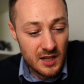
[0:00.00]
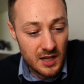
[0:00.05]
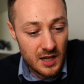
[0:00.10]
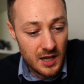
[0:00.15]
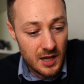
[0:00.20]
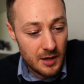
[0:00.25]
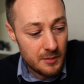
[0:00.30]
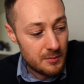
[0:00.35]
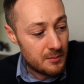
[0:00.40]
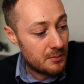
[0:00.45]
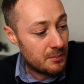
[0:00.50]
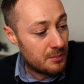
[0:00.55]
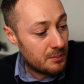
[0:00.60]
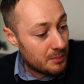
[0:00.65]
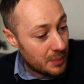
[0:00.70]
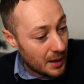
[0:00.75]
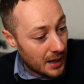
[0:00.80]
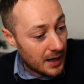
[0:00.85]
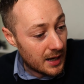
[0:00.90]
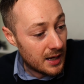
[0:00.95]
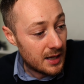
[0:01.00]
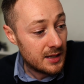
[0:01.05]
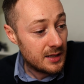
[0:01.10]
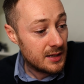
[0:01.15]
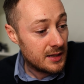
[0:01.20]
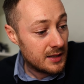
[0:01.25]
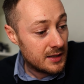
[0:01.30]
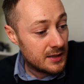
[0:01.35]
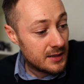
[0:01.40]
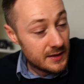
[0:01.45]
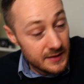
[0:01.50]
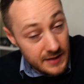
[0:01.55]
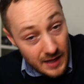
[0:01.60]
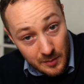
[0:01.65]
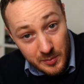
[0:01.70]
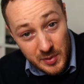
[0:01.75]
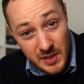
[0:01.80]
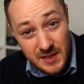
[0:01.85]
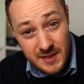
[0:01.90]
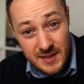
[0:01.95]
But
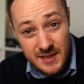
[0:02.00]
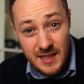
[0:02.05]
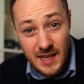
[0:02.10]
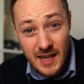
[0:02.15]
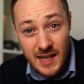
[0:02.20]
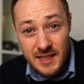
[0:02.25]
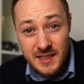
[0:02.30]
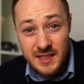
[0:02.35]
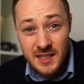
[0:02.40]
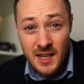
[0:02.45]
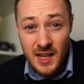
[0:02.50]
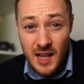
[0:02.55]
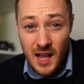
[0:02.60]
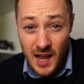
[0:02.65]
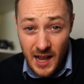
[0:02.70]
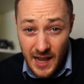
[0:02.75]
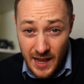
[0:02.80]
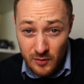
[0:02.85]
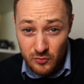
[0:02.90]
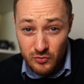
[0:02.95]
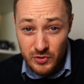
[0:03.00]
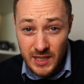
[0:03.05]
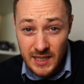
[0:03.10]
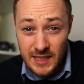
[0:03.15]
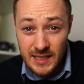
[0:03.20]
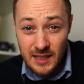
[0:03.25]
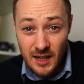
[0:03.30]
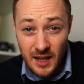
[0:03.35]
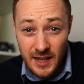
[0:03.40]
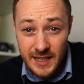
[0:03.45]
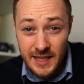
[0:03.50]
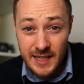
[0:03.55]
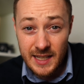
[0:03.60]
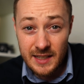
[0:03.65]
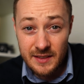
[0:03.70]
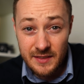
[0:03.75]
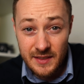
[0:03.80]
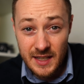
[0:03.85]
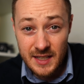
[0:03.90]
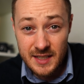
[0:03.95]
that being said, I am really
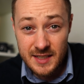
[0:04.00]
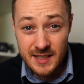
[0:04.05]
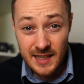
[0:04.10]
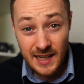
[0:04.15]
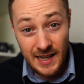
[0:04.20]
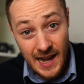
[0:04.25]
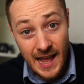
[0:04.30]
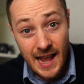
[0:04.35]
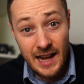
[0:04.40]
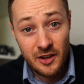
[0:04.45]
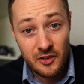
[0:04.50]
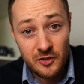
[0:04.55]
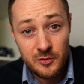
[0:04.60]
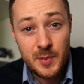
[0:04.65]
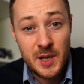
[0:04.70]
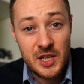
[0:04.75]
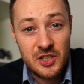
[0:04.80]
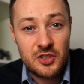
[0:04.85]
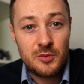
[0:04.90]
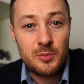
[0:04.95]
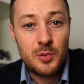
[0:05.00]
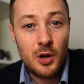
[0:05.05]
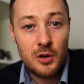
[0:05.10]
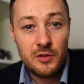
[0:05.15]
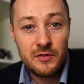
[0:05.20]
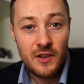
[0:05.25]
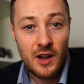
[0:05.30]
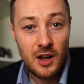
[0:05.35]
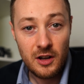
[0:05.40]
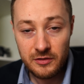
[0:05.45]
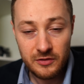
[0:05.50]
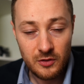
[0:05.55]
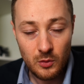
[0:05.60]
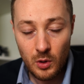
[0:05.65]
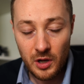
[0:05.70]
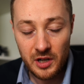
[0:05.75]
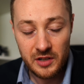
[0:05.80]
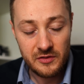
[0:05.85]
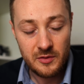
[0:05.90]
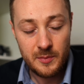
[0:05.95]
liking this lack of picture profile, for
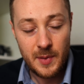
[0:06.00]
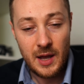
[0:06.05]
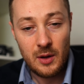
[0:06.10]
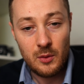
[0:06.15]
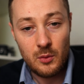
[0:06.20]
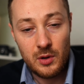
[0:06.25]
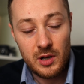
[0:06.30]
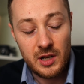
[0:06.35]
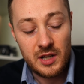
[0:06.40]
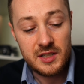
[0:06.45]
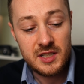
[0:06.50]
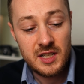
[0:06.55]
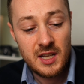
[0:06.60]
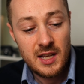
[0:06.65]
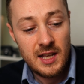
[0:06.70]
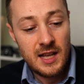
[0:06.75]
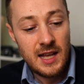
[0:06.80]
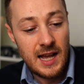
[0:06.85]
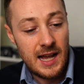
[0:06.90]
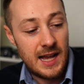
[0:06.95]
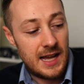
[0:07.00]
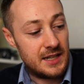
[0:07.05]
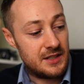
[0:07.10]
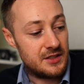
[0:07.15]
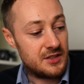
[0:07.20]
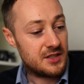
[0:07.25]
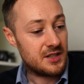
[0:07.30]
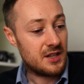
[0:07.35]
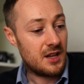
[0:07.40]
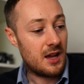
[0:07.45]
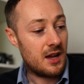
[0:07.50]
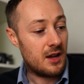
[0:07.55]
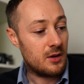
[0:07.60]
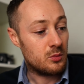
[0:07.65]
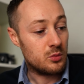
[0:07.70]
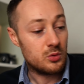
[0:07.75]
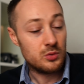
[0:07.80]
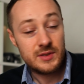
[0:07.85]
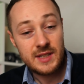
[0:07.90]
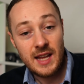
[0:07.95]
want of a better word, and I
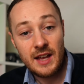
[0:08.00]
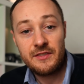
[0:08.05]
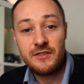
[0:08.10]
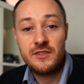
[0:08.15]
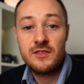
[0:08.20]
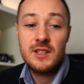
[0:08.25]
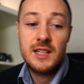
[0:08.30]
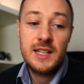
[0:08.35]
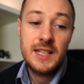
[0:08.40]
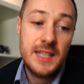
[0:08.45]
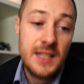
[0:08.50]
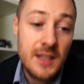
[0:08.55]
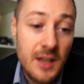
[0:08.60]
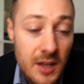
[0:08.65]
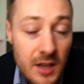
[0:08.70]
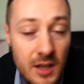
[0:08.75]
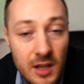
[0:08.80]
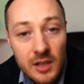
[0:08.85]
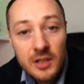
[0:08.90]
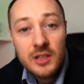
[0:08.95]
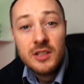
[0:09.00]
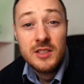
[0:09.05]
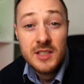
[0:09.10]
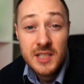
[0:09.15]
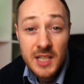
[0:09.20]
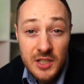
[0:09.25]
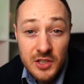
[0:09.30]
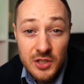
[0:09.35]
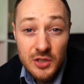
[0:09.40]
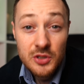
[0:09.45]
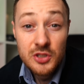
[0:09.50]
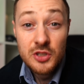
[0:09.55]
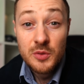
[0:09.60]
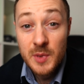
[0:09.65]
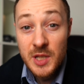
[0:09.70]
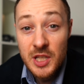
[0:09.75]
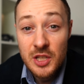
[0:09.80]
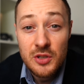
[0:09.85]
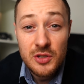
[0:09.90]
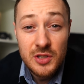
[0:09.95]
will definitely continue to
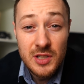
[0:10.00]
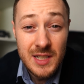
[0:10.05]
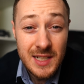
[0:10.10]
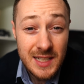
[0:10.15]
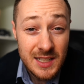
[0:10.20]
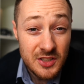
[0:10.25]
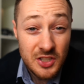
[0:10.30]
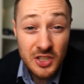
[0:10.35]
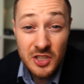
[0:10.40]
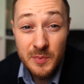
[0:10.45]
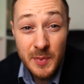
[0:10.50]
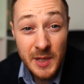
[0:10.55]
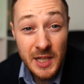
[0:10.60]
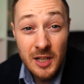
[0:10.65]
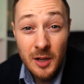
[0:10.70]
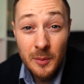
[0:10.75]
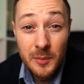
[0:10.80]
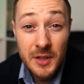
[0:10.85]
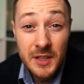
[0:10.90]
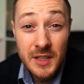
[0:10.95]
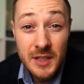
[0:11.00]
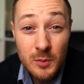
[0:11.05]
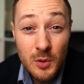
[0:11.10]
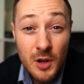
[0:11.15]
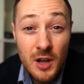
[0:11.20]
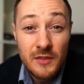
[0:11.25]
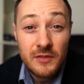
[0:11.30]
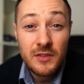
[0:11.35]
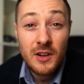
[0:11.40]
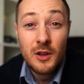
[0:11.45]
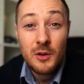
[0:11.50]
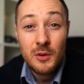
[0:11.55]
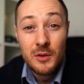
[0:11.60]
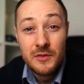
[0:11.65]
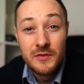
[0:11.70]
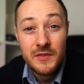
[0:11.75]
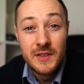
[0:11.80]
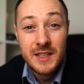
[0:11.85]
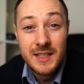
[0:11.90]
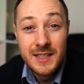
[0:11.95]
be using it to speed up the workflow
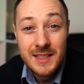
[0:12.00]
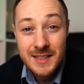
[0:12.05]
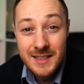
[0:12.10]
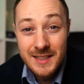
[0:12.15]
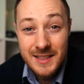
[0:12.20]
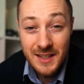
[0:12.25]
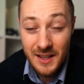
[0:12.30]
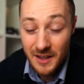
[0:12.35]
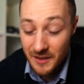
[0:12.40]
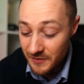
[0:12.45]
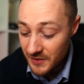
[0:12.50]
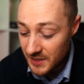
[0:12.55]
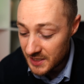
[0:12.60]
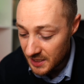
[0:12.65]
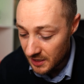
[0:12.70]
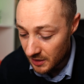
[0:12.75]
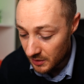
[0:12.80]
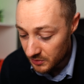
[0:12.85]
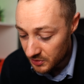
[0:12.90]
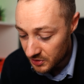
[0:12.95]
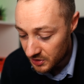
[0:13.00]
of these videos.